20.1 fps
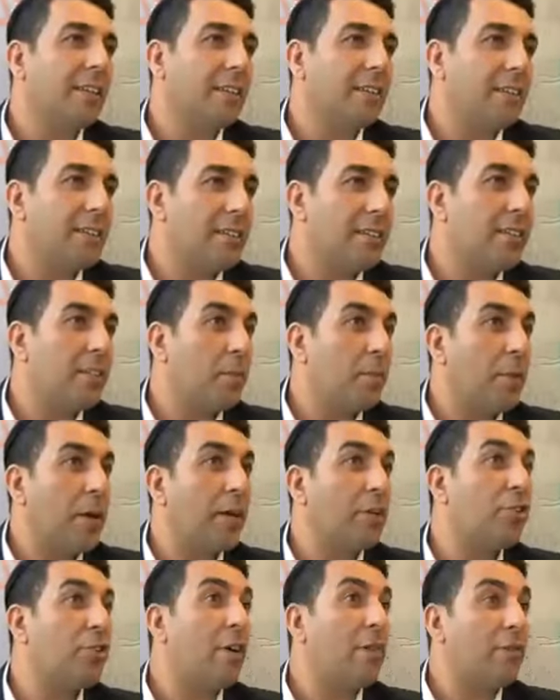This is the
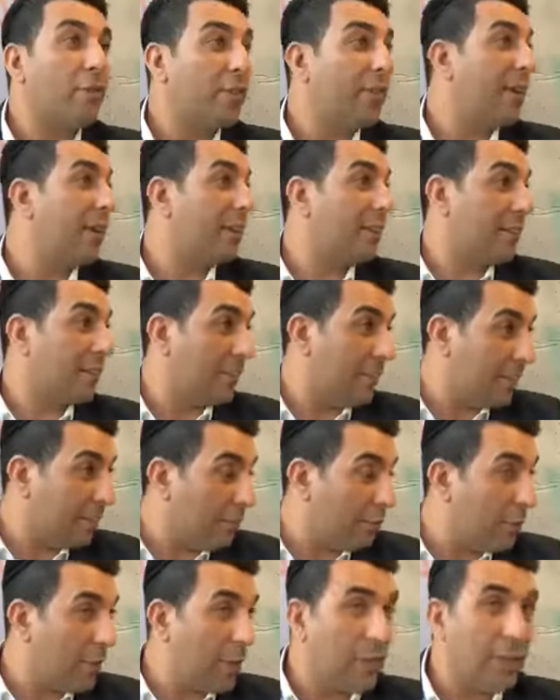parasha. If you get
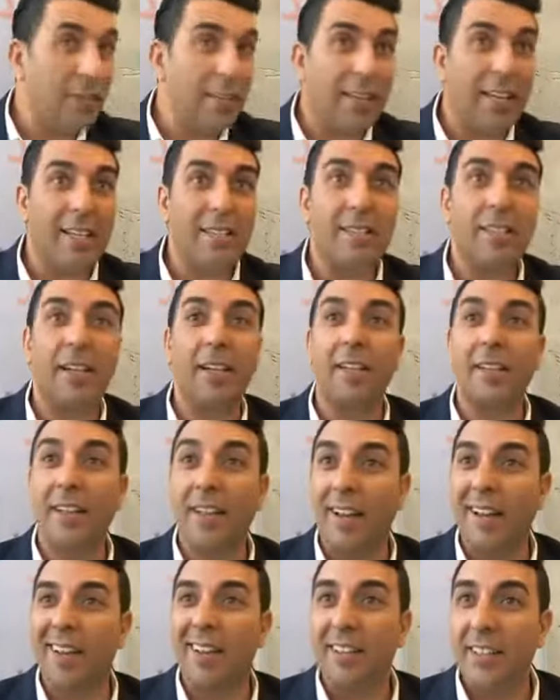if you get the last
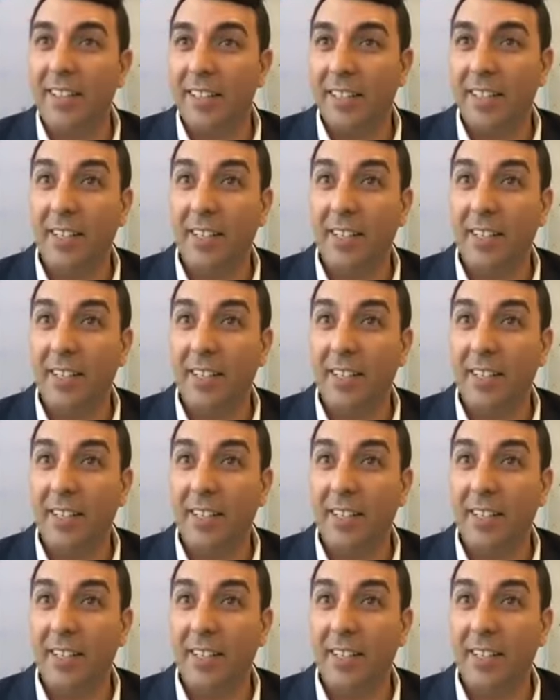Aliyah,